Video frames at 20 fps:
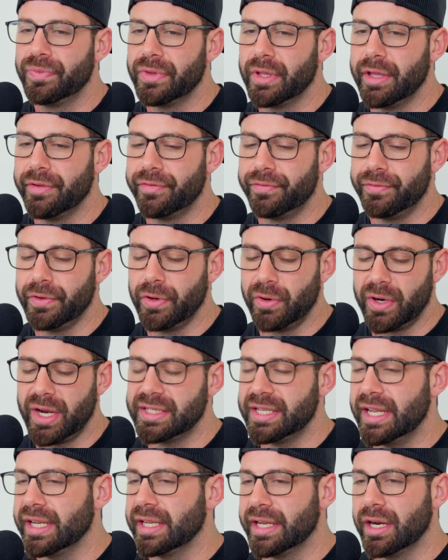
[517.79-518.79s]
If you're not
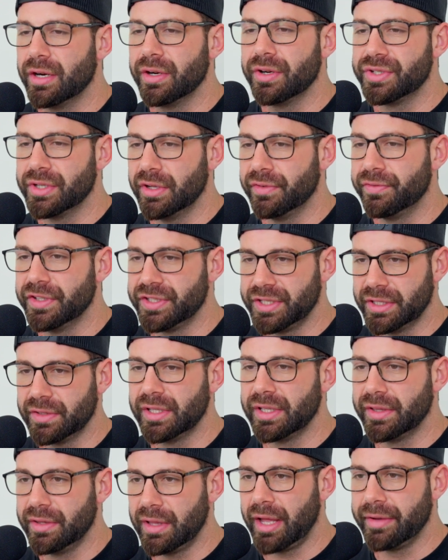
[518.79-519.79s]
taking care of yourself
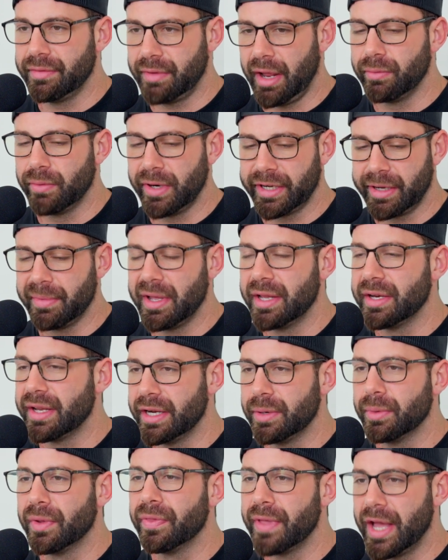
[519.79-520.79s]
physically, I recommend
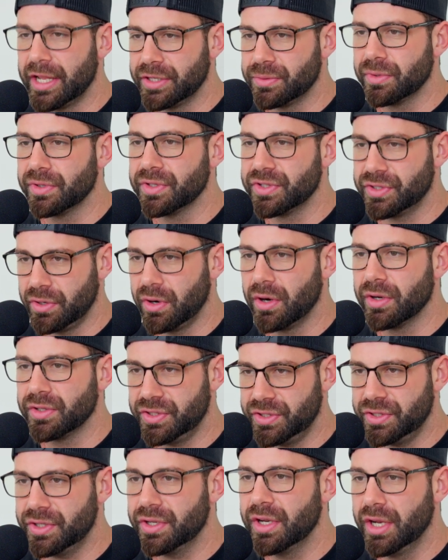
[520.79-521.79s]
anyone, that's where it
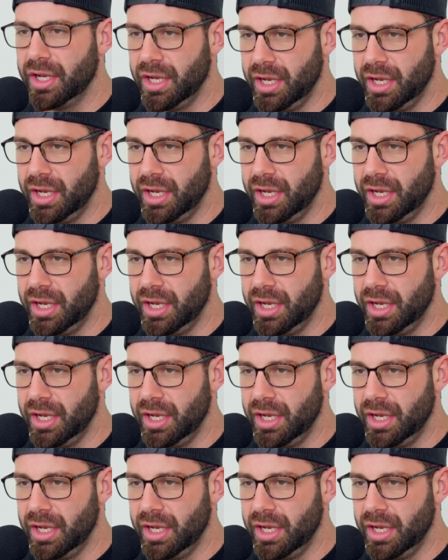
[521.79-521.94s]
starts,